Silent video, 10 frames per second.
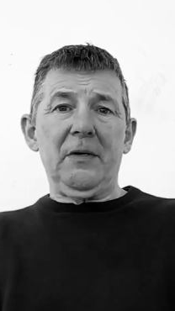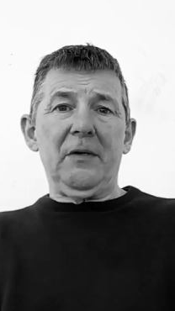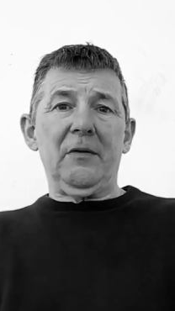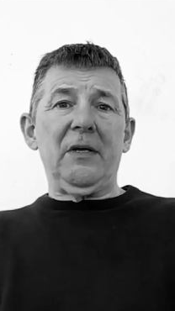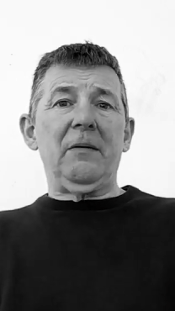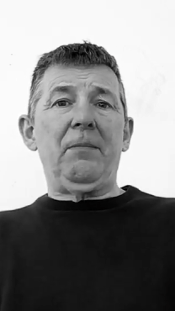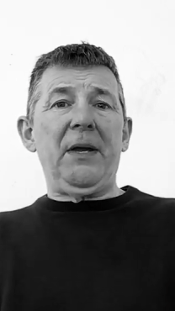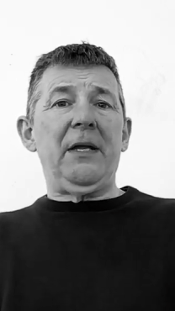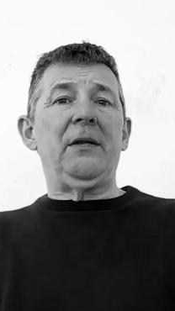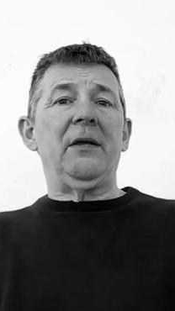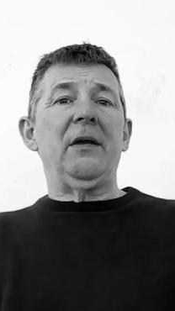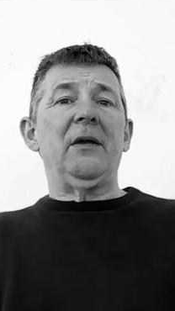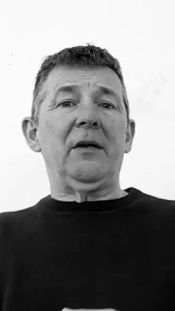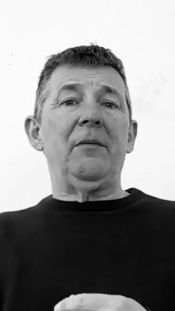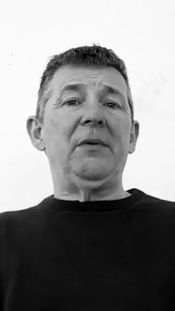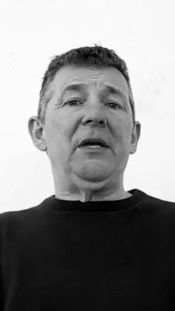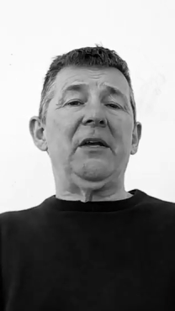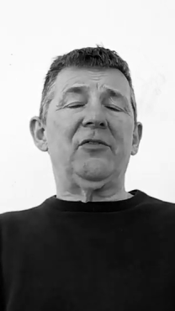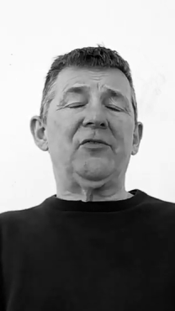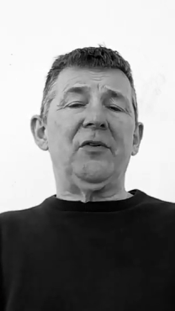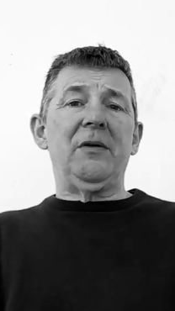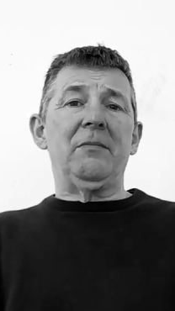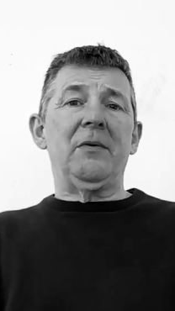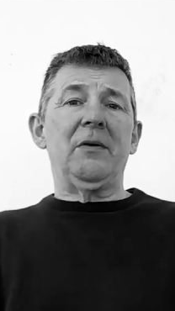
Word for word: Like pain can be extreme.